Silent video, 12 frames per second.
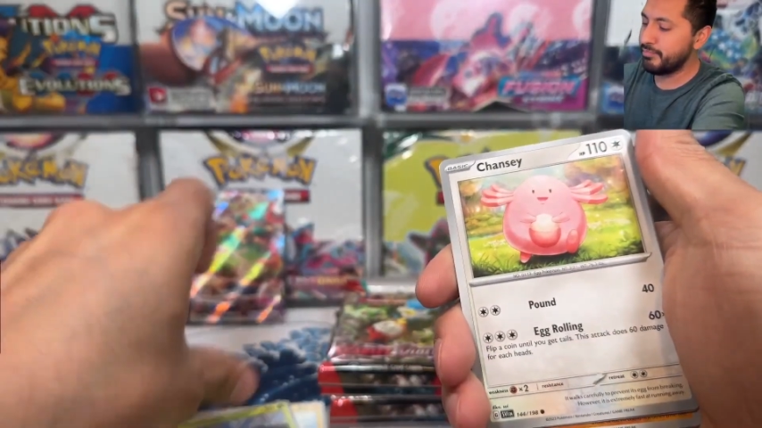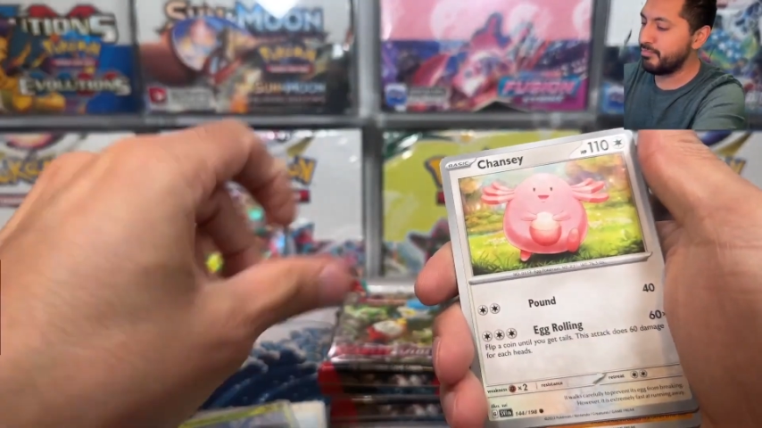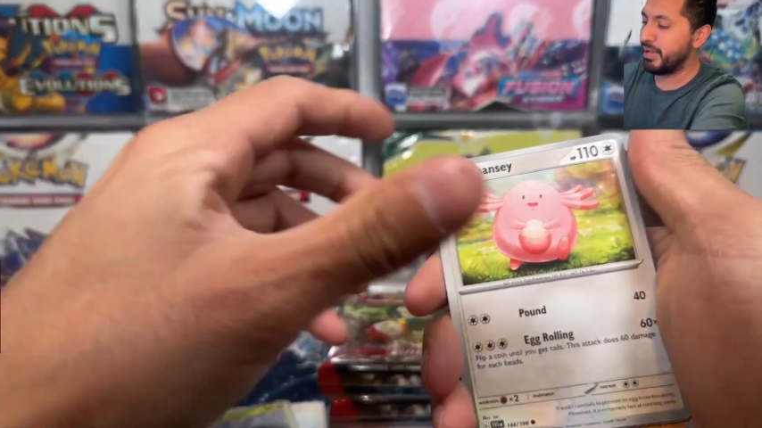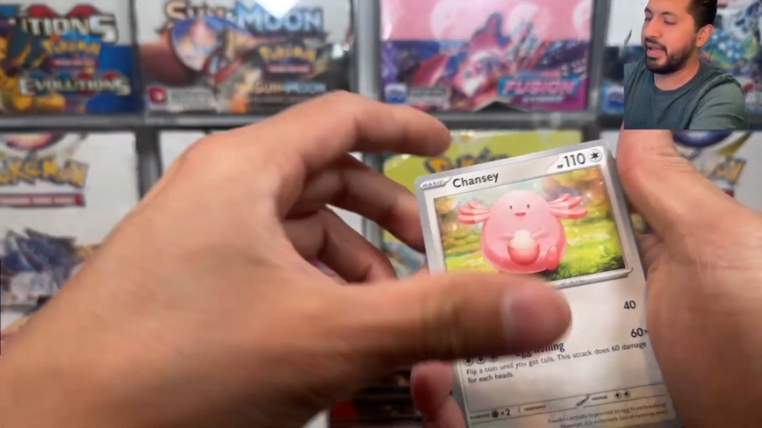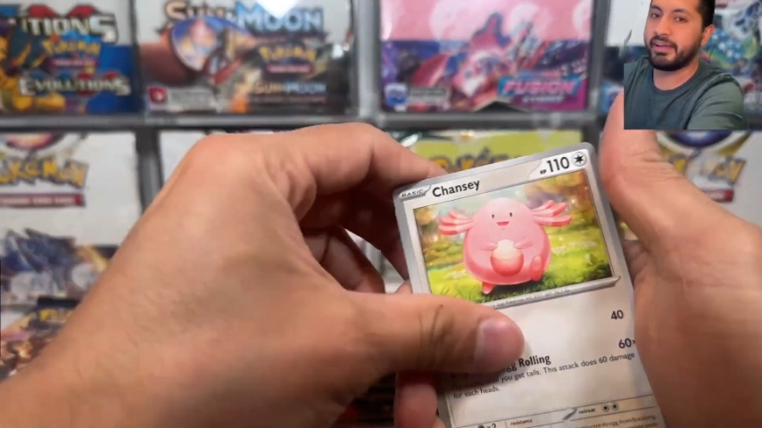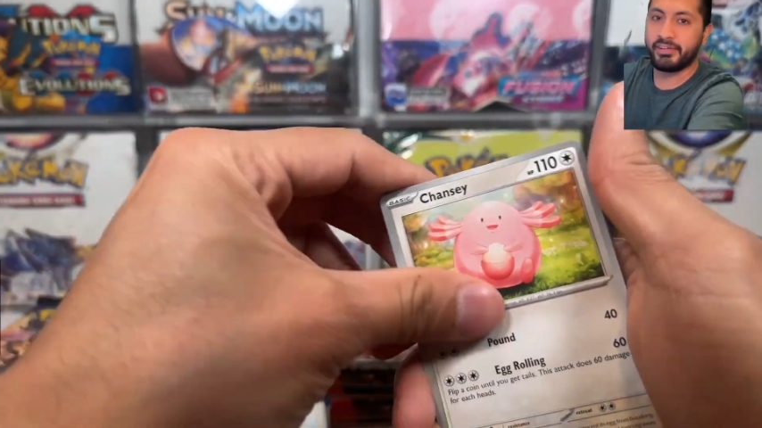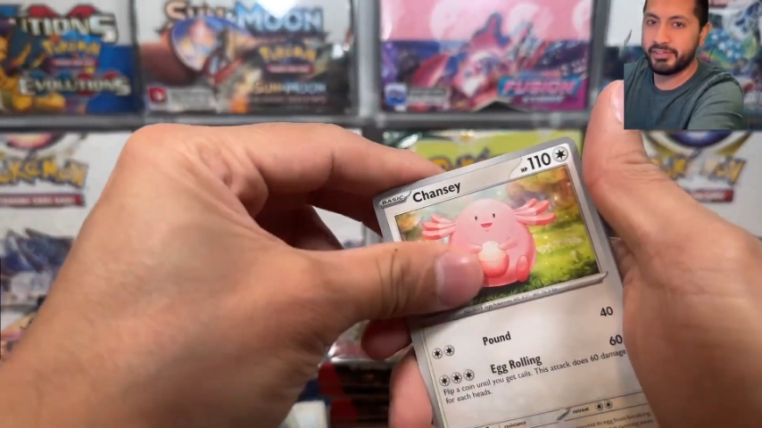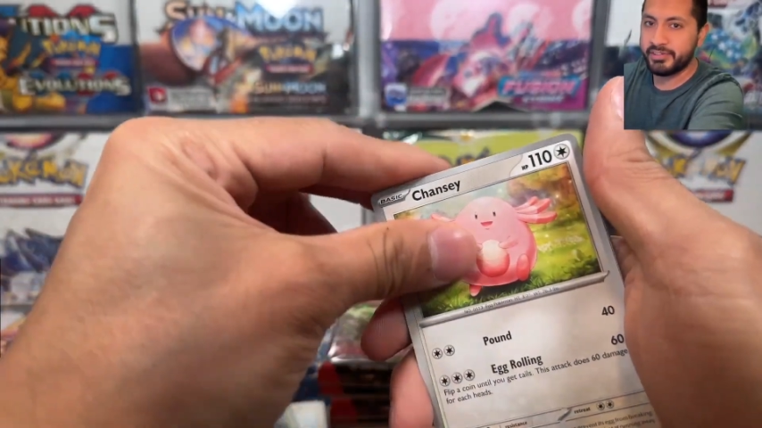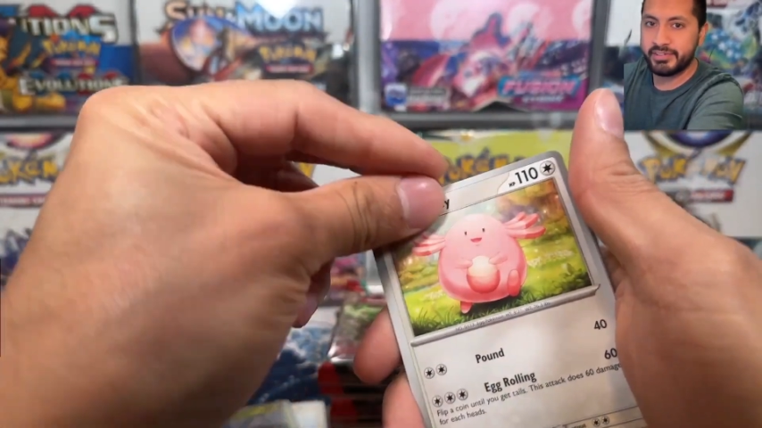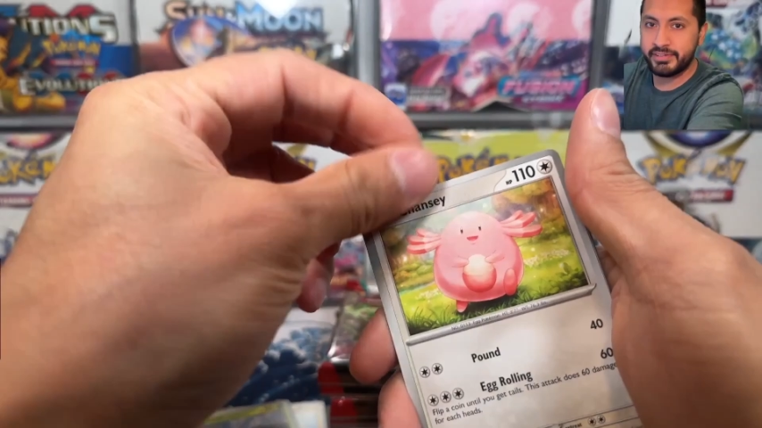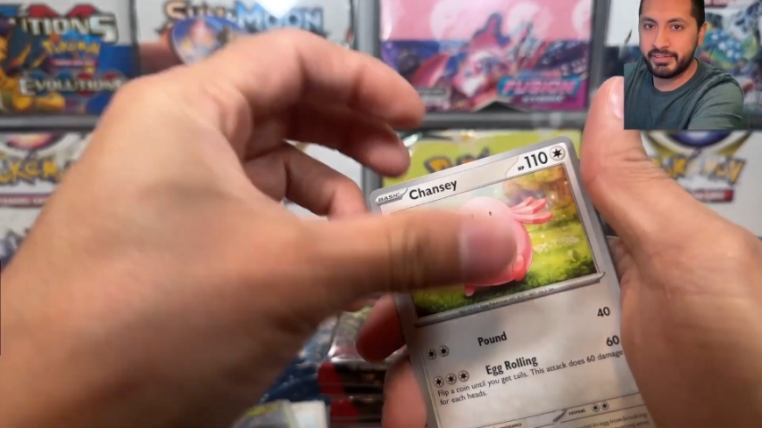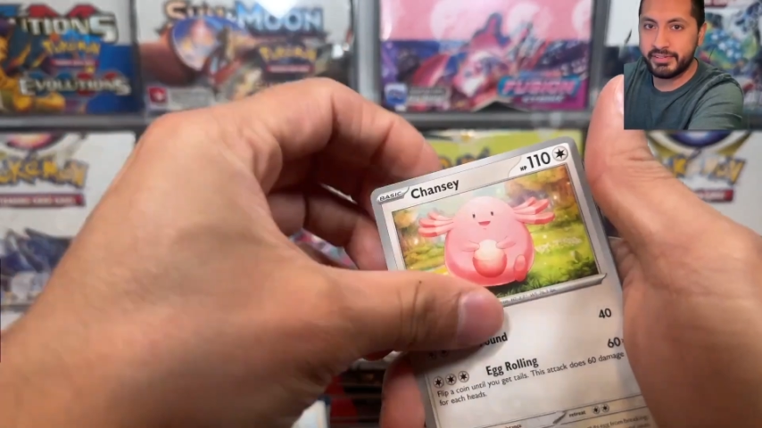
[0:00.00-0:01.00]

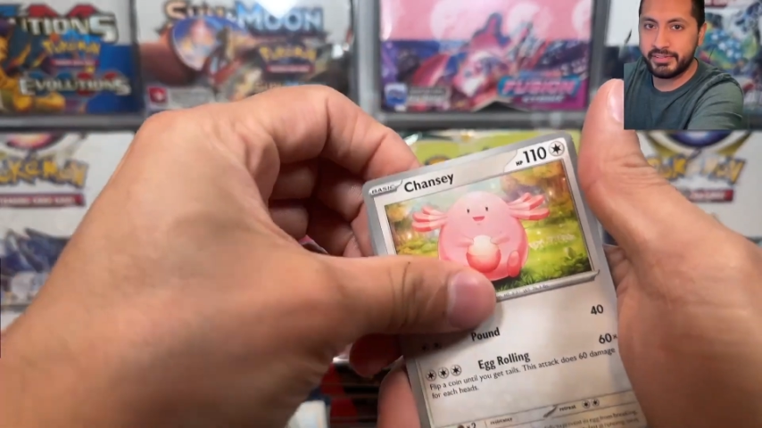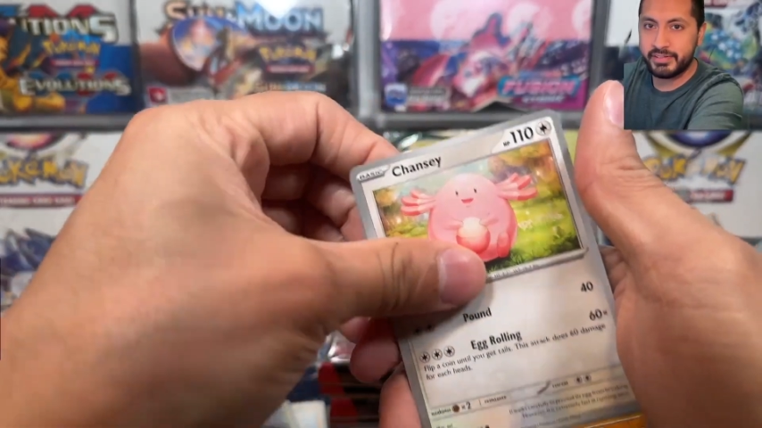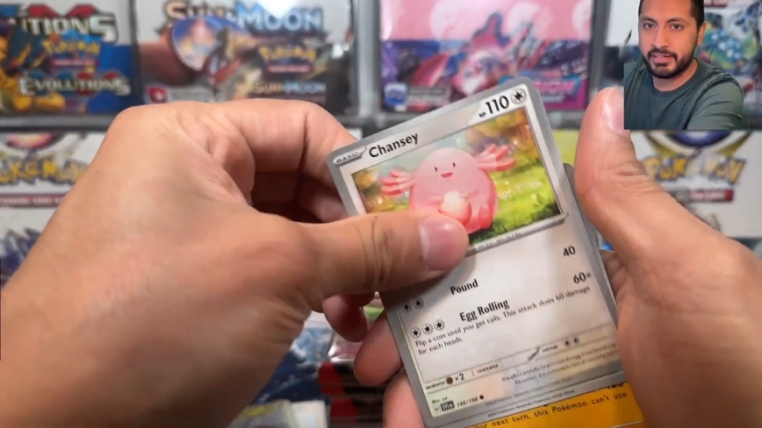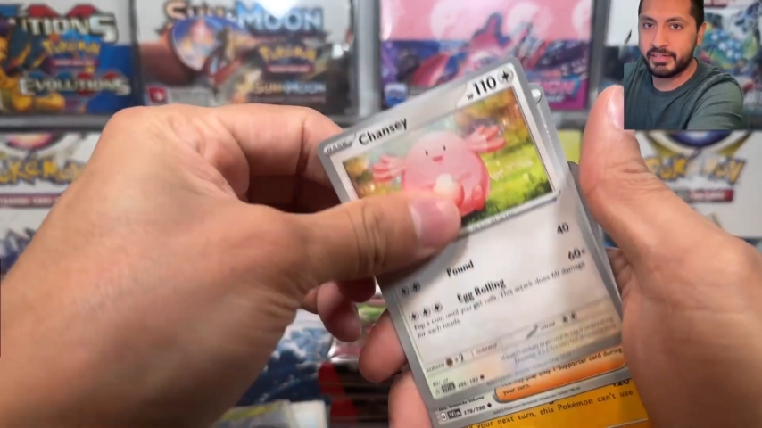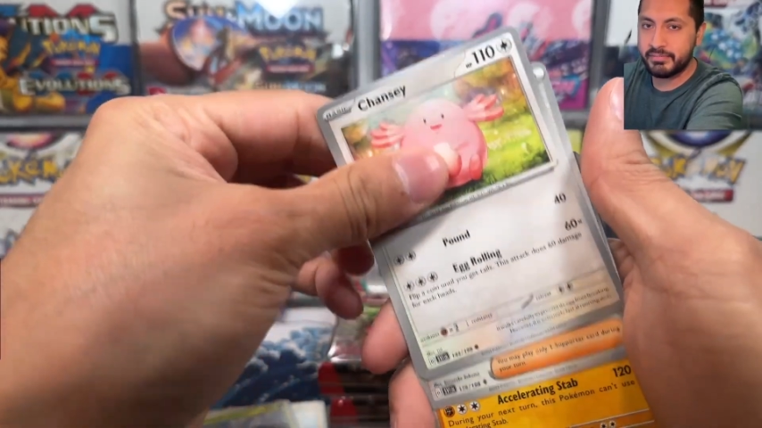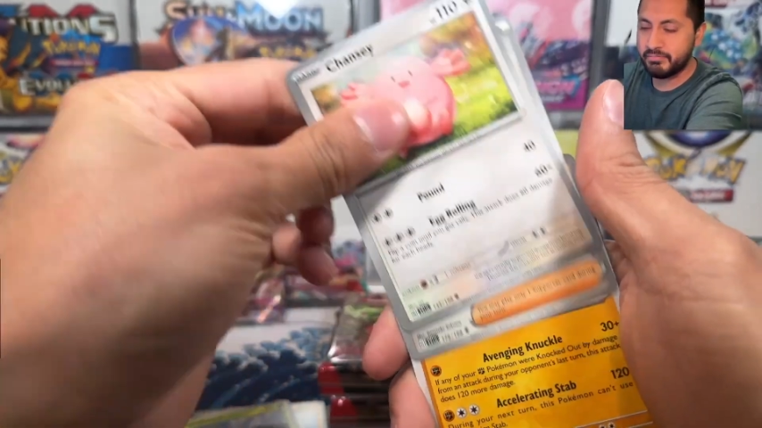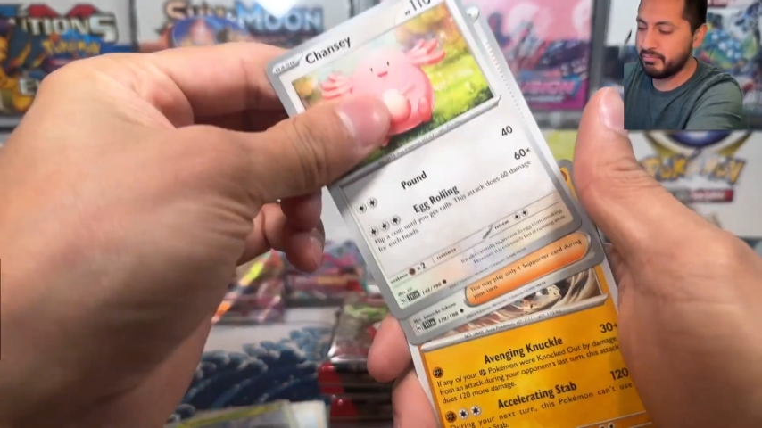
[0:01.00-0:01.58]
bangers, just